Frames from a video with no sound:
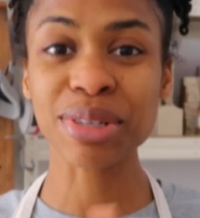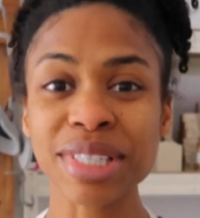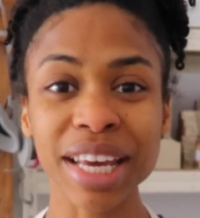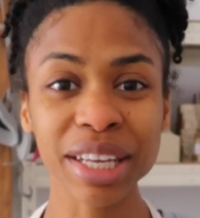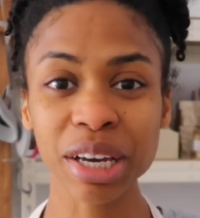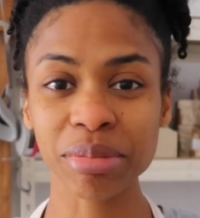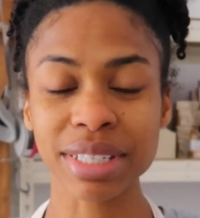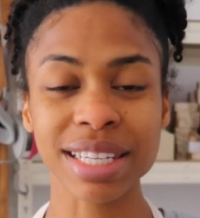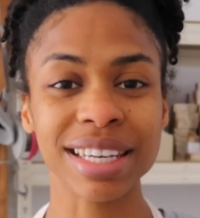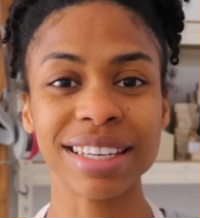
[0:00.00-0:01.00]
setting up the
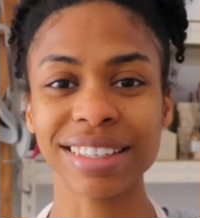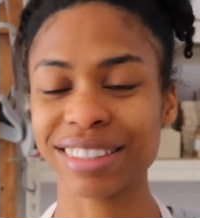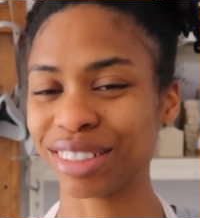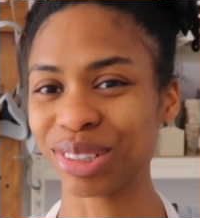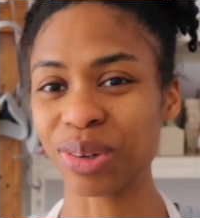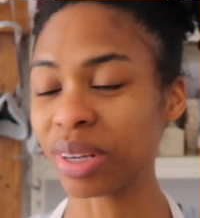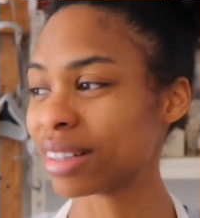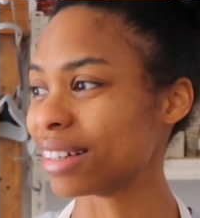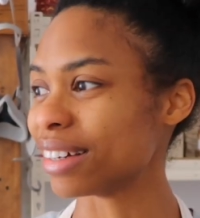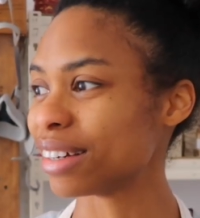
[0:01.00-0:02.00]
tent, doing
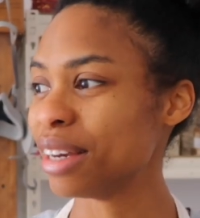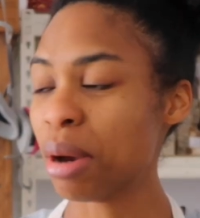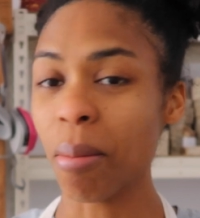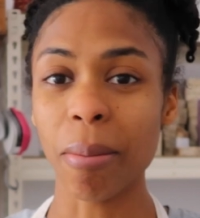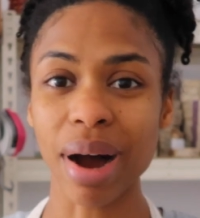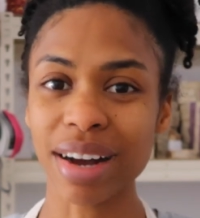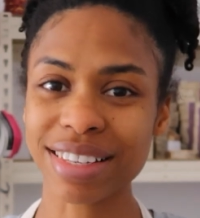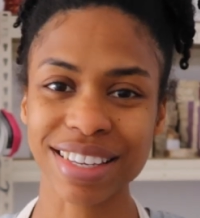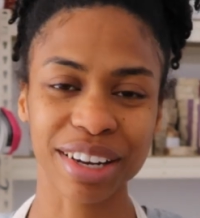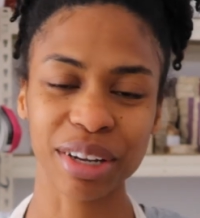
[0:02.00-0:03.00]
the mock
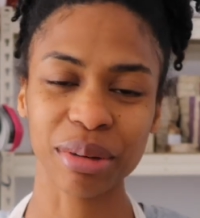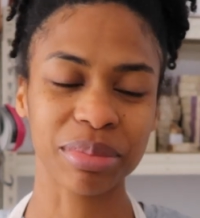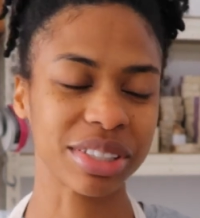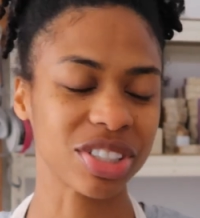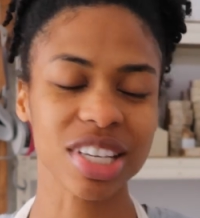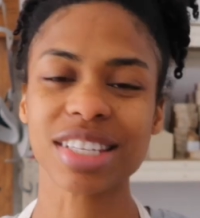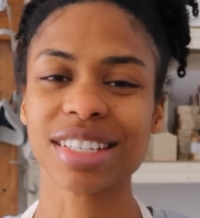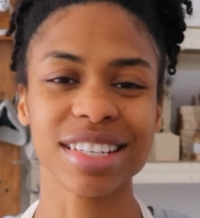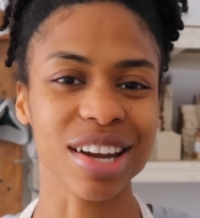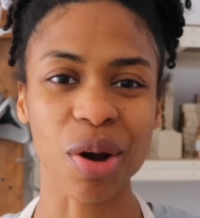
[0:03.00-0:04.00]
setup just
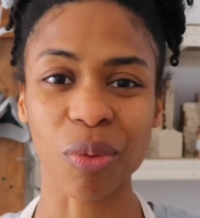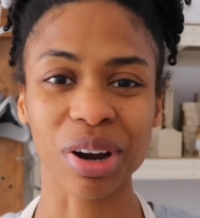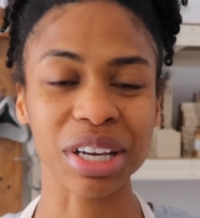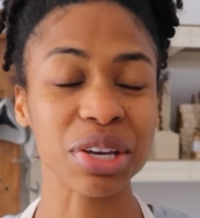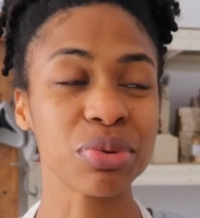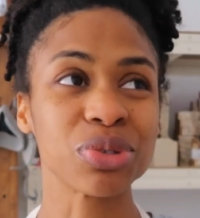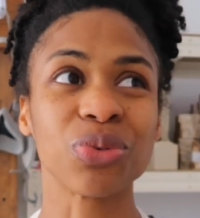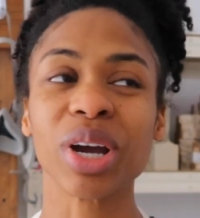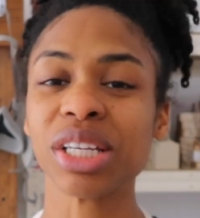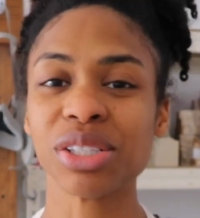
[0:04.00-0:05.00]
did not work. It was
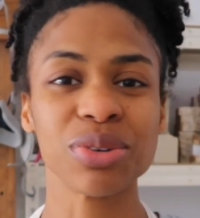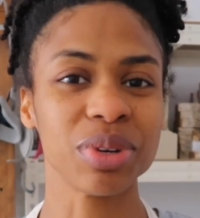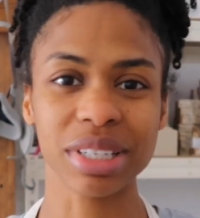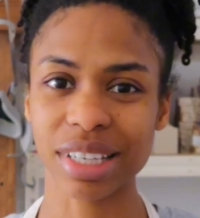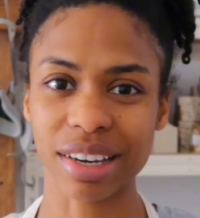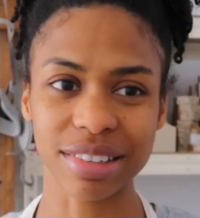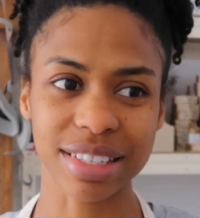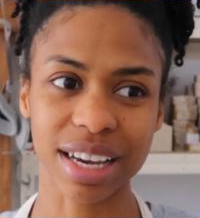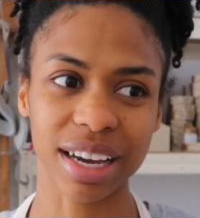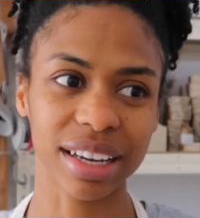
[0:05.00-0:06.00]
way too windy
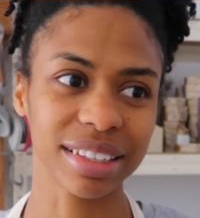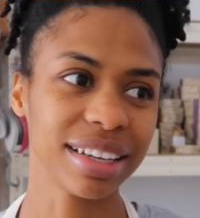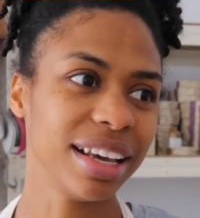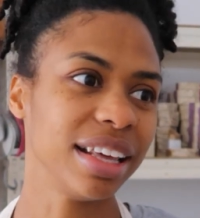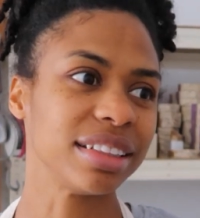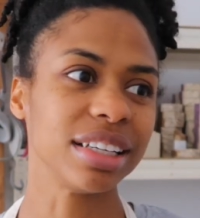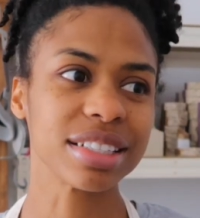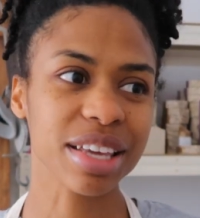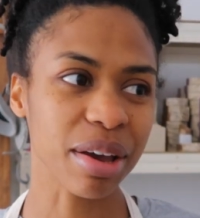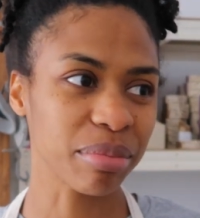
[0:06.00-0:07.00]
outside.
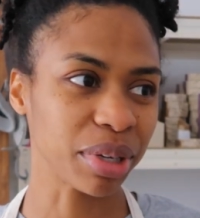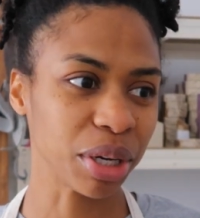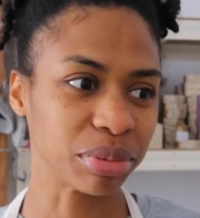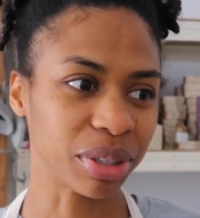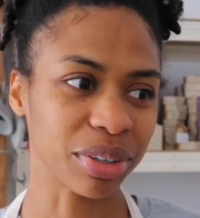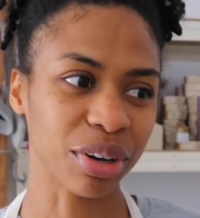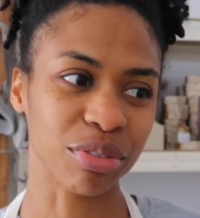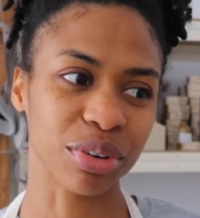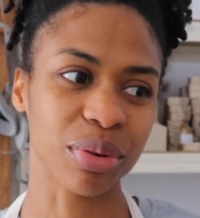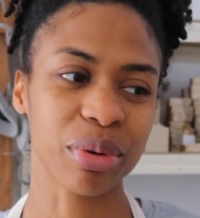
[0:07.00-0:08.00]
Things kept being blown
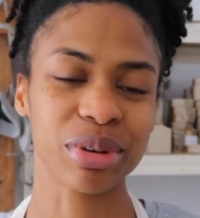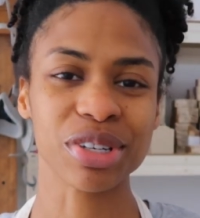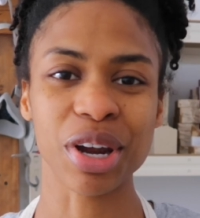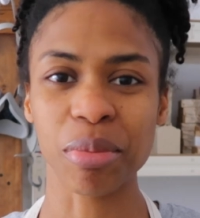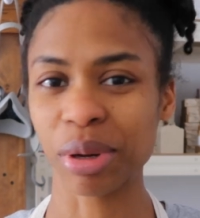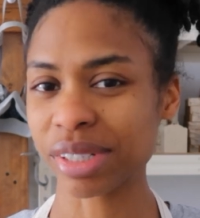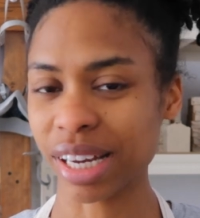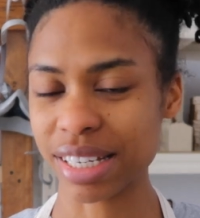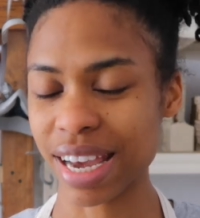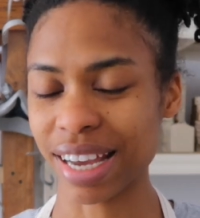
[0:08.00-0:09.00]
over. We were trying to
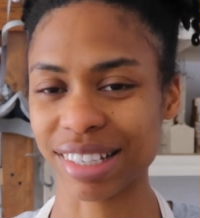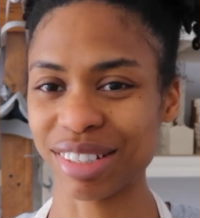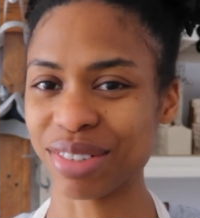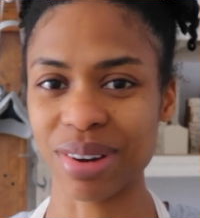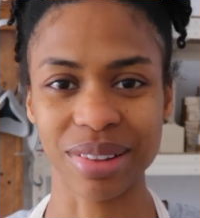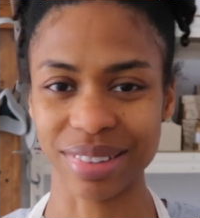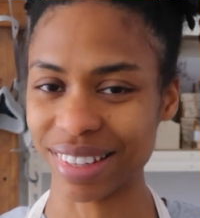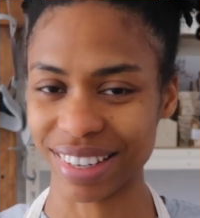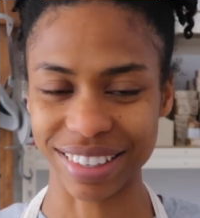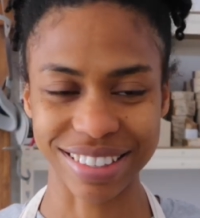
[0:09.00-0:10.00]
multitask and do other
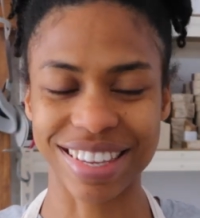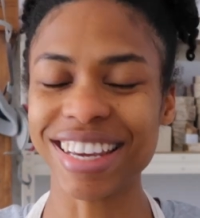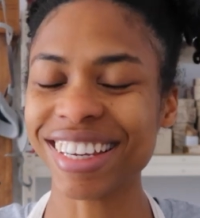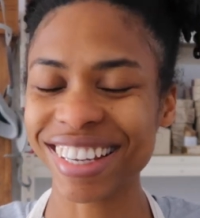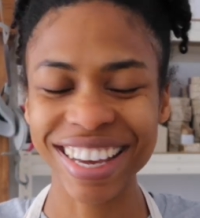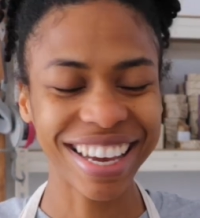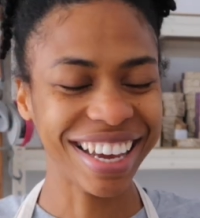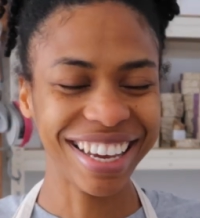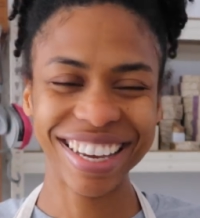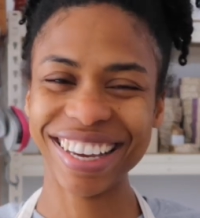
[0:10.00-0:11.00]
things.
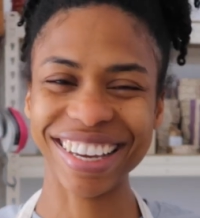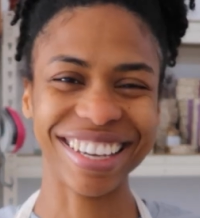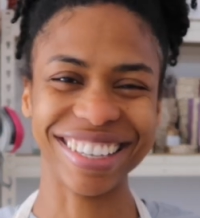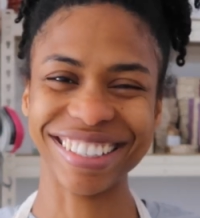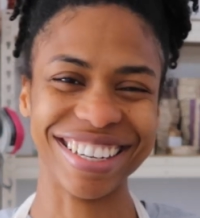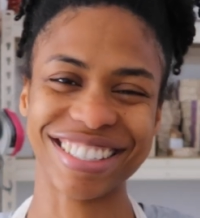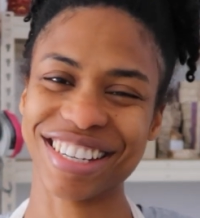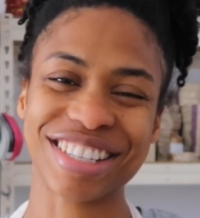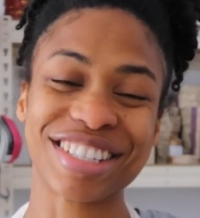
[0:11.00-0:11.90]
And it